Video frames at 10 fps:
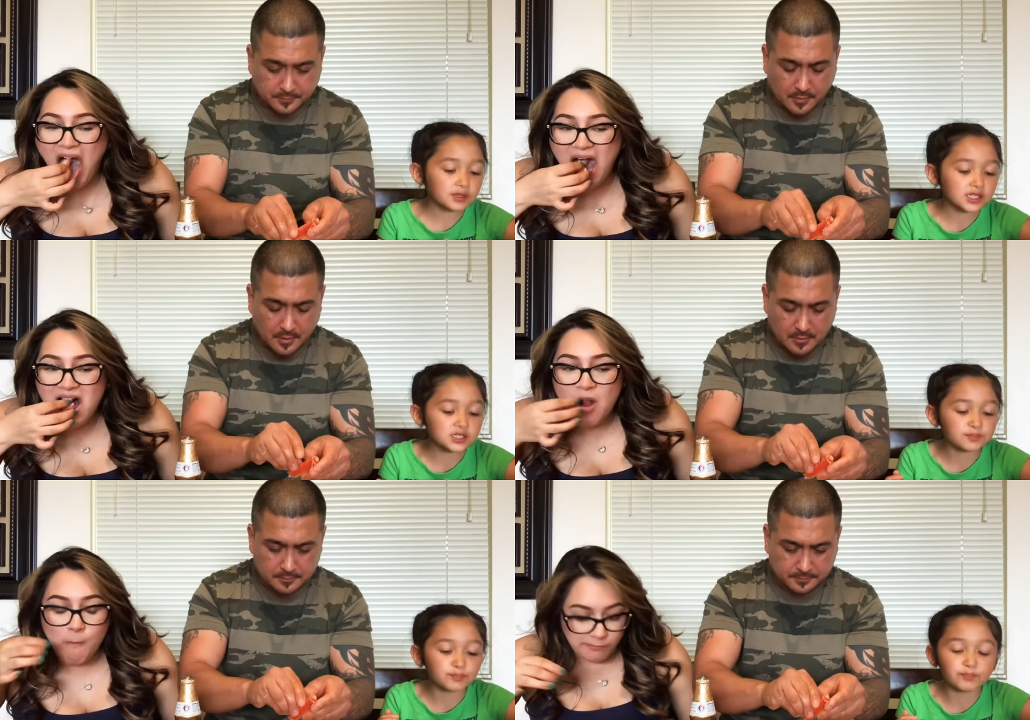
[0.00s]

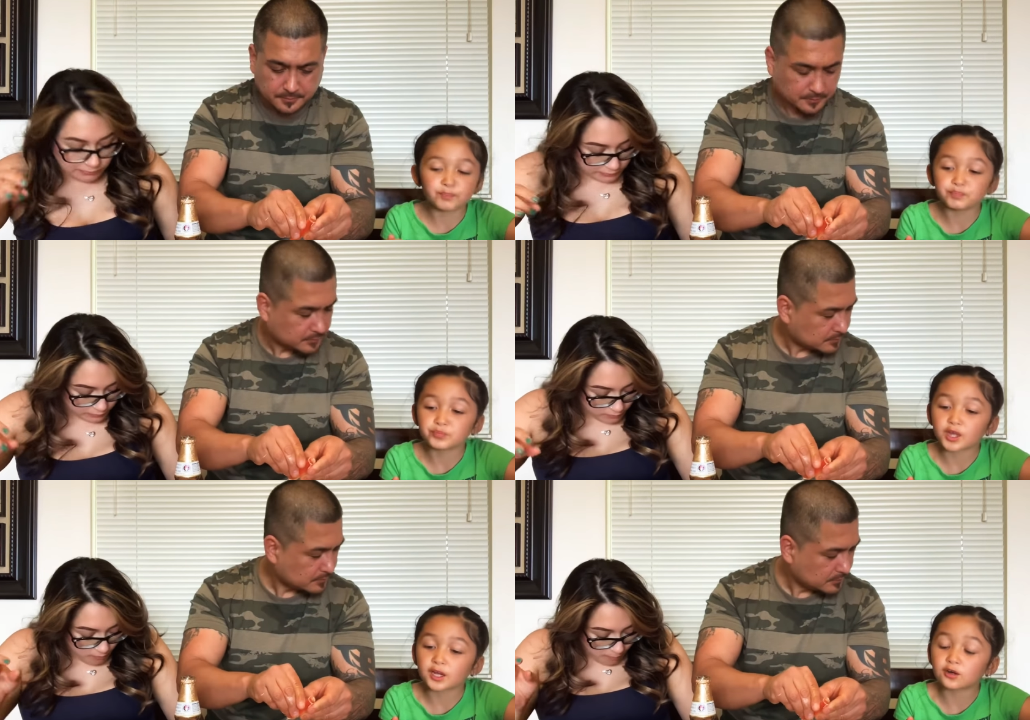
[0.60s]
Speaker 1: Please
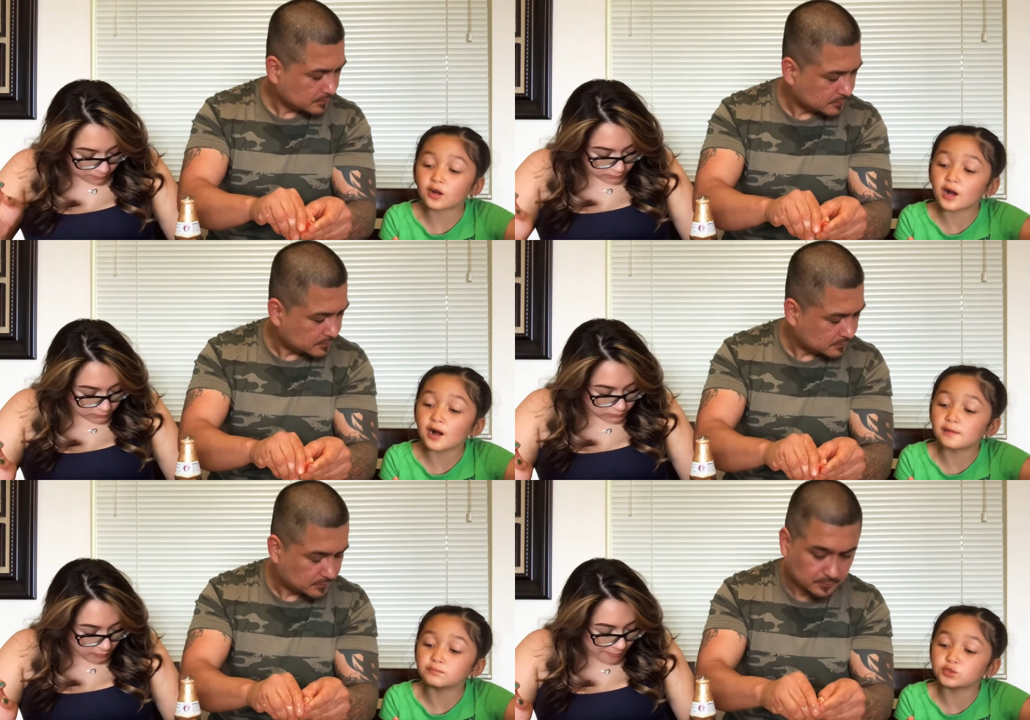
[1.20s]
mm.
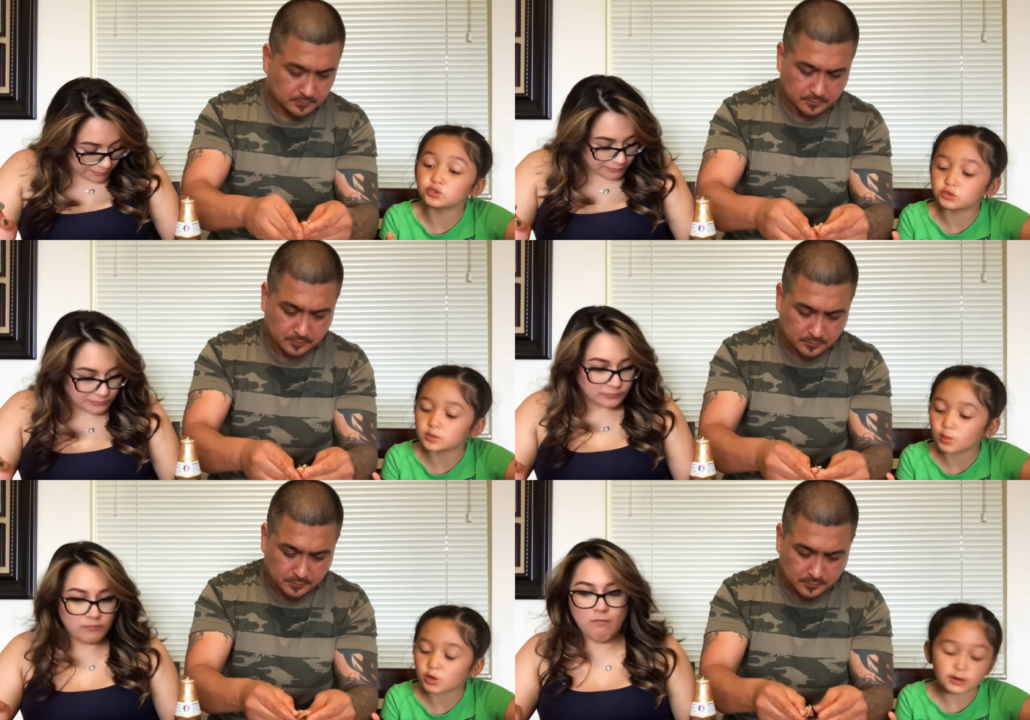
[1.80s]
Um, do
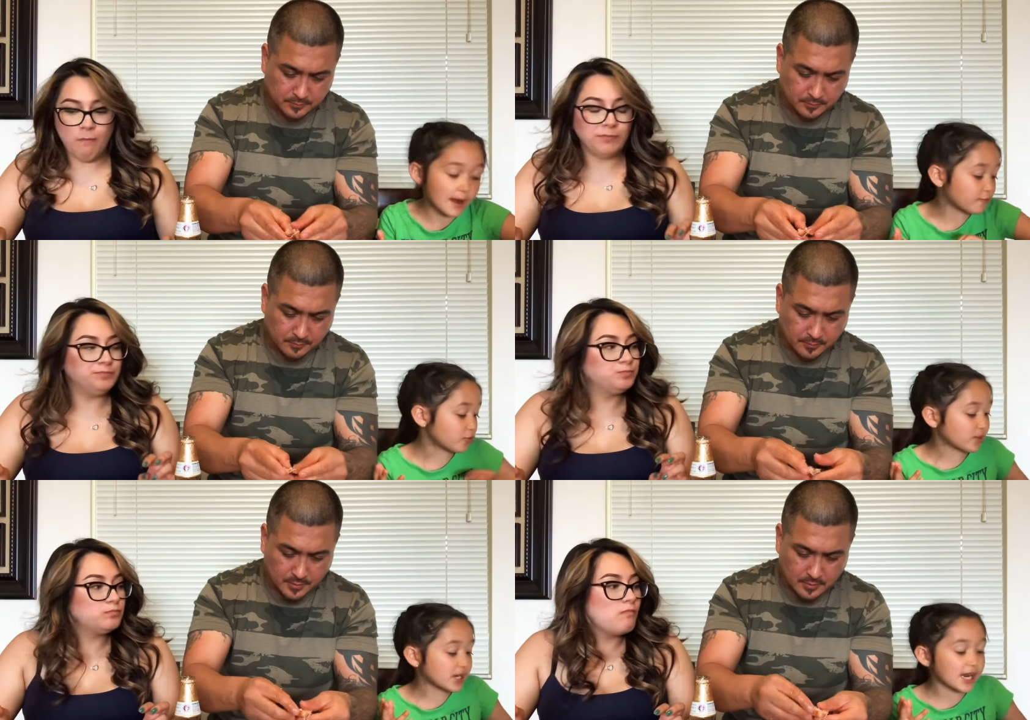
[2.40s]
some more crab
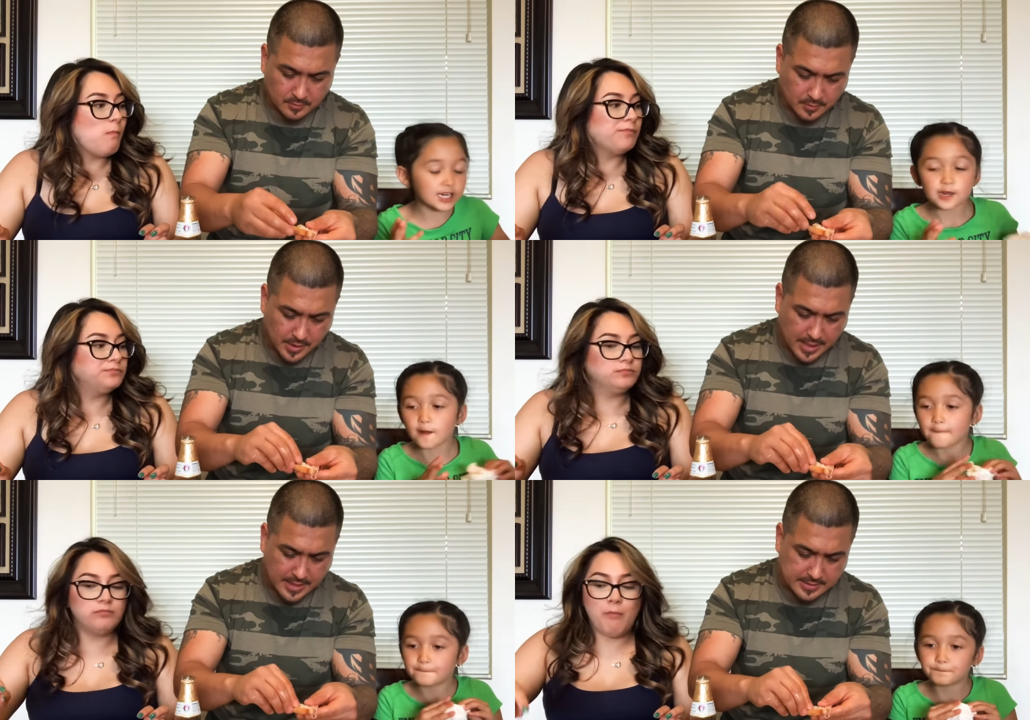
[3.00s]
for me, Daddy?
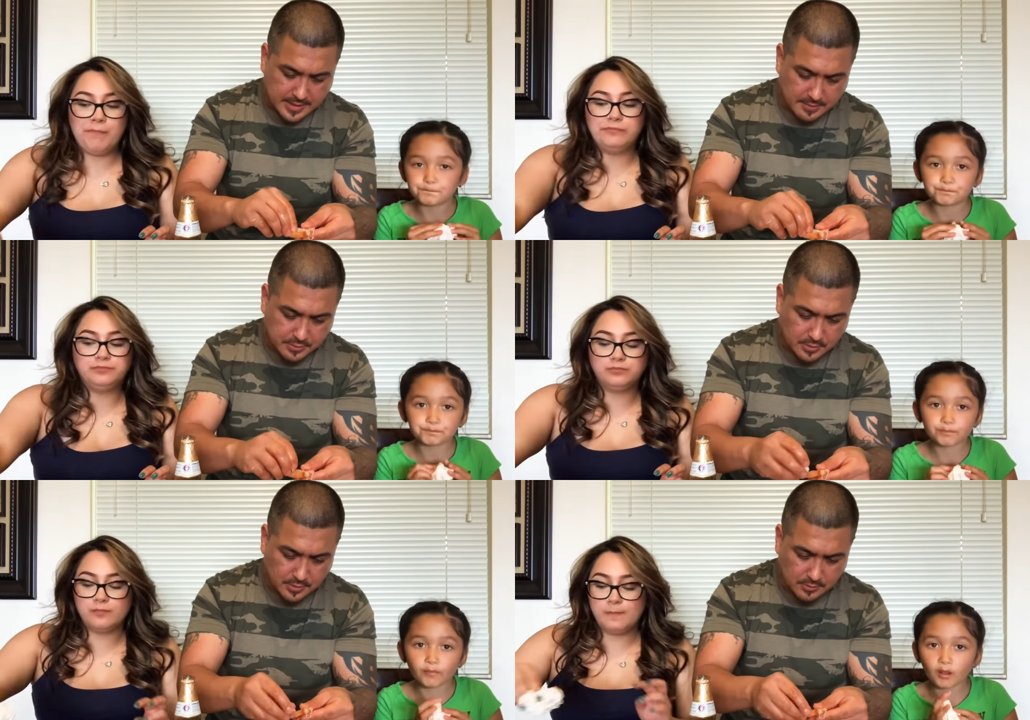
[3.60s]
Yes,
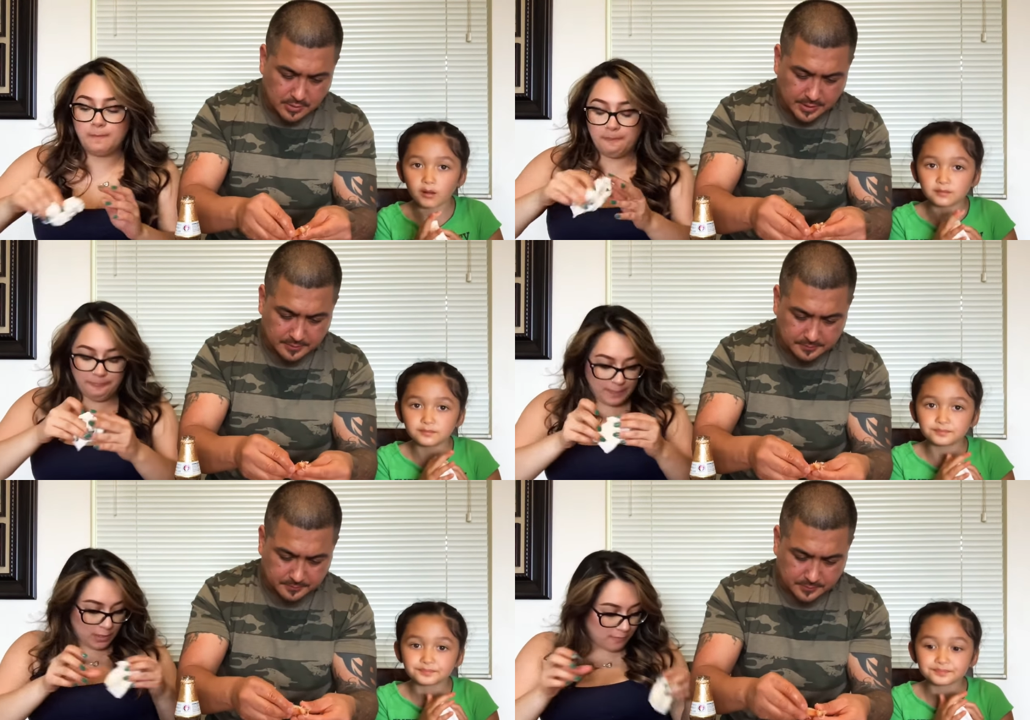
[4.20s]

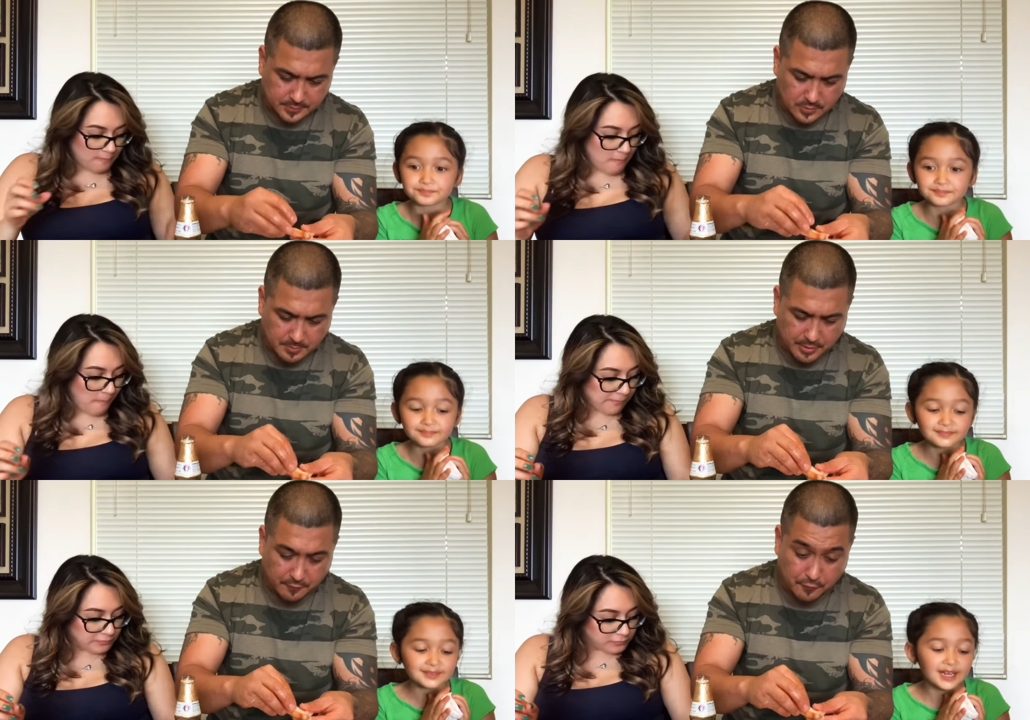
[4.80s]
Speaker 2: absolutely. That's
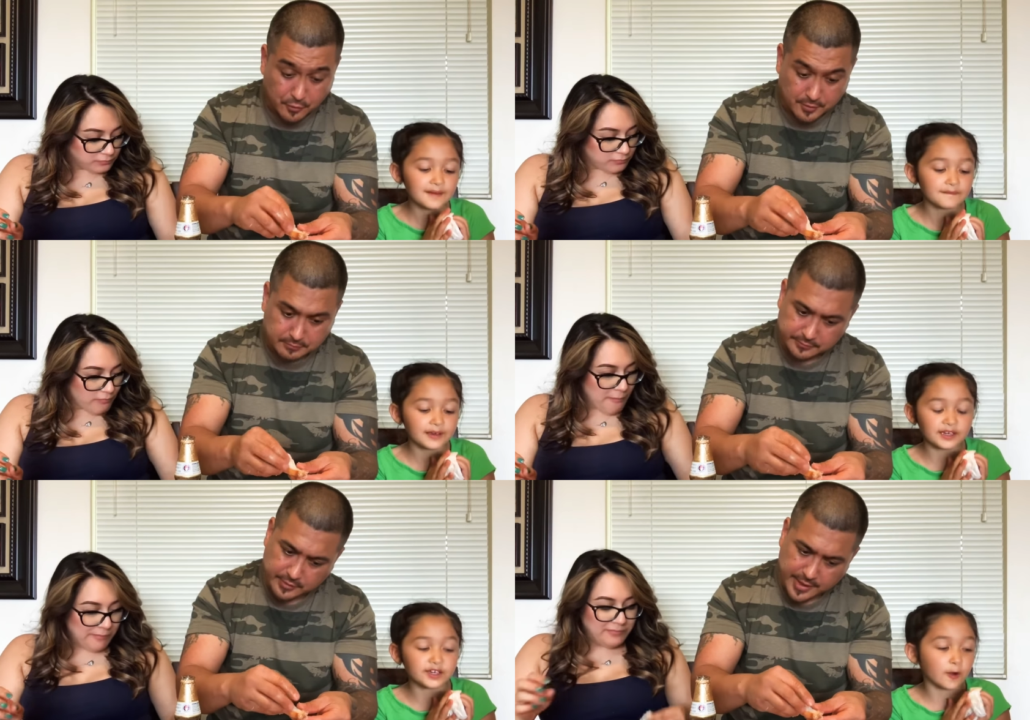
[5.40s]
what I'm here for,
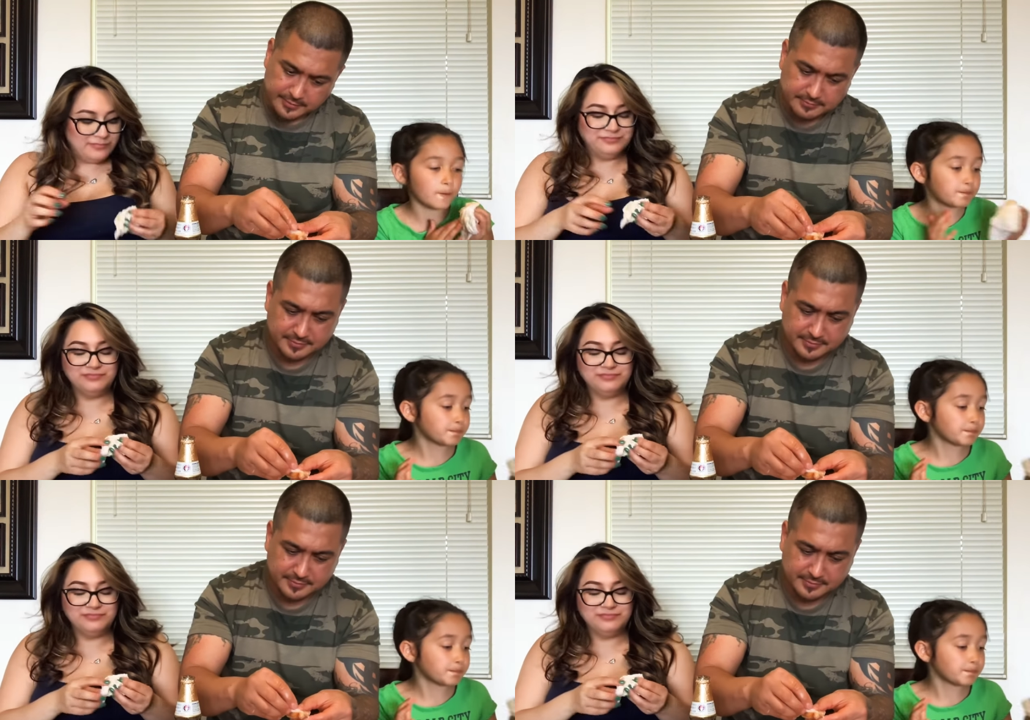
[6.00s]
right?